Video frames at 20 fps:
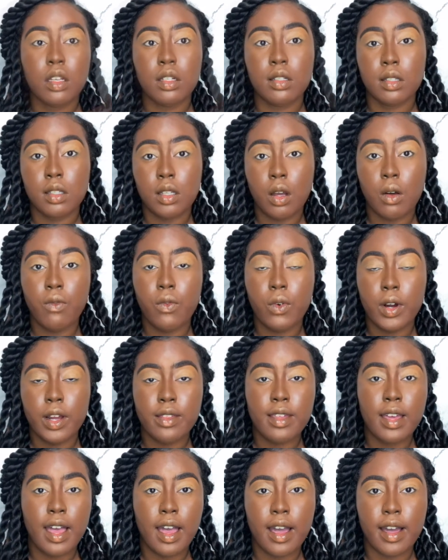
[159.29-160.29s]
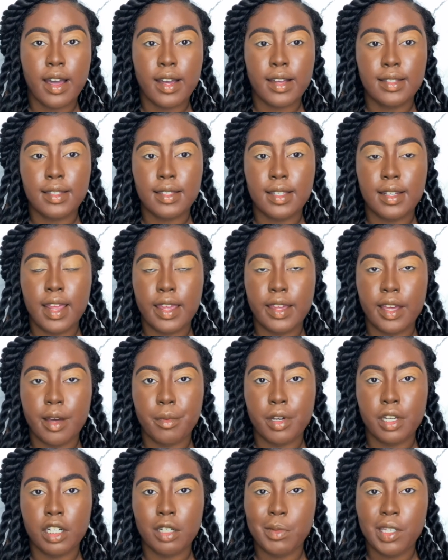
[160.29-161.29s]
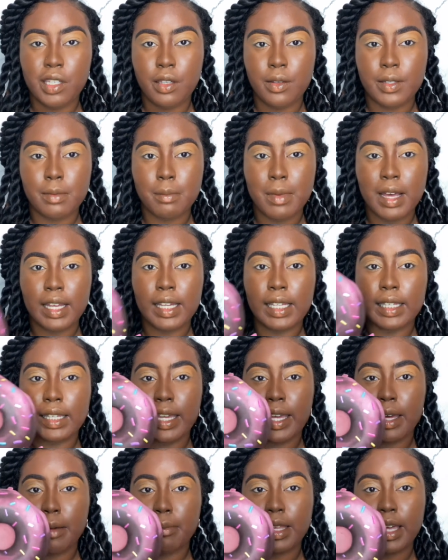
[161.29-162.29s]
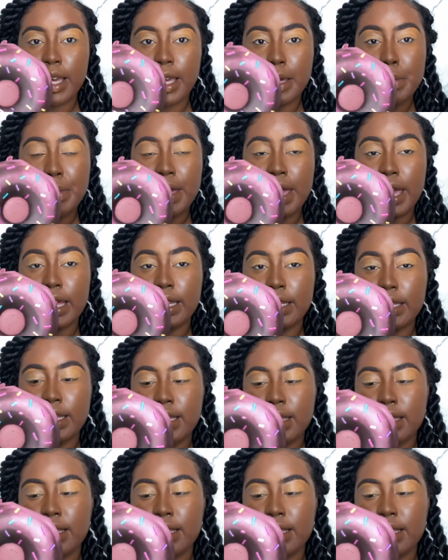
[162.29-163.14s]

So for the eyes today, I'm going to be using my Glam Light palette.